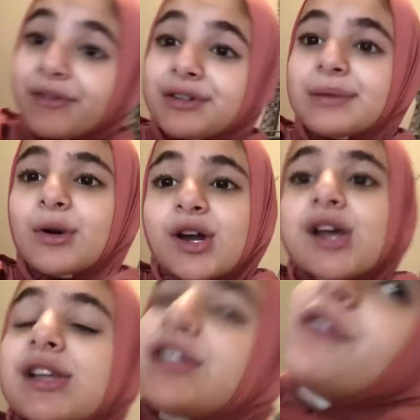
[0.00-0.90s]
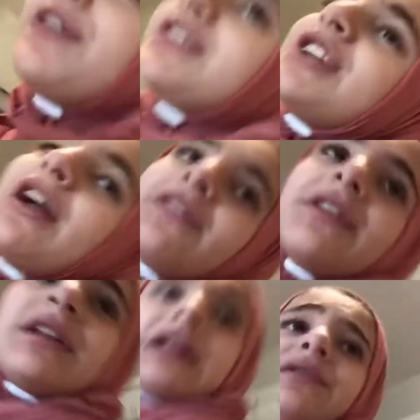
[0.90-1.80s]
videos anymore. So if you get shout out in
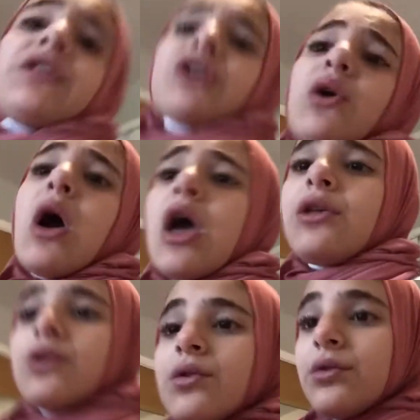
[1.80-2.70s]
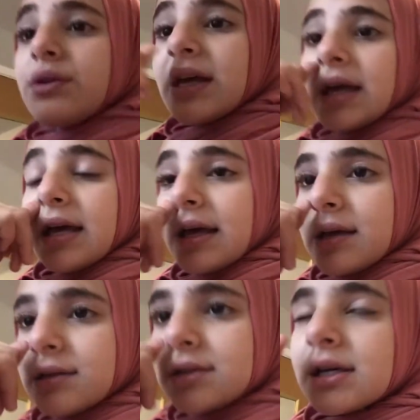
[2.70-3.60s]
the next video, you
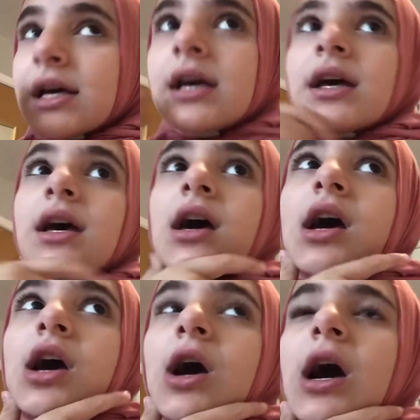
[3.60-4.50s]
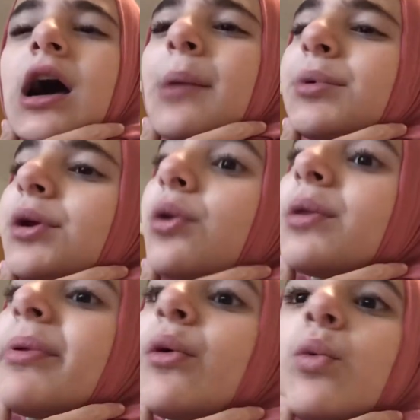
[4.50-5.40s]
get... I'm going to
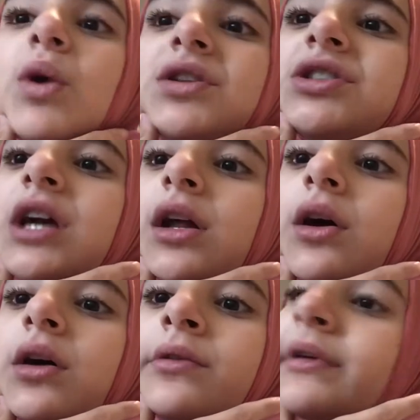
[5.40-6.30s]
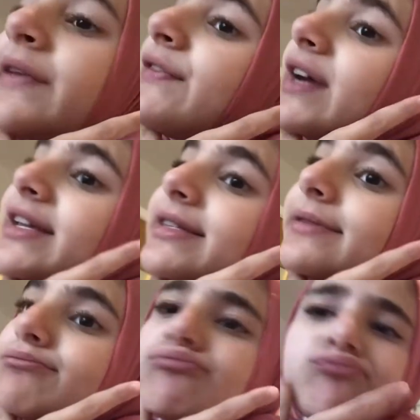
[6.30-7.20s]
only put one shout out on if you guys...
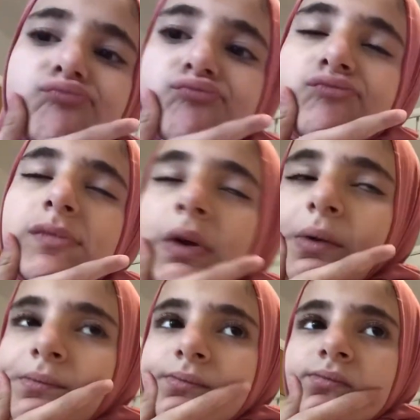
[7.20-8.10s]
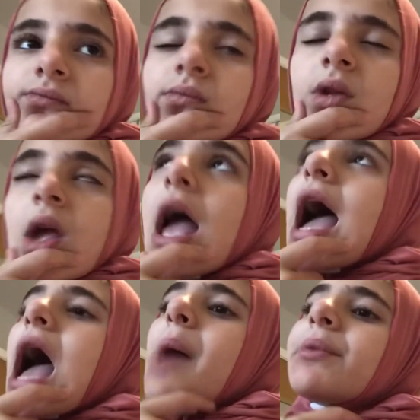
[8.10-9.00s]
No.
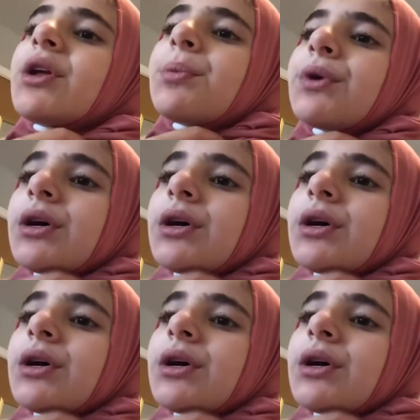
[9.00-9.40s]
I'm going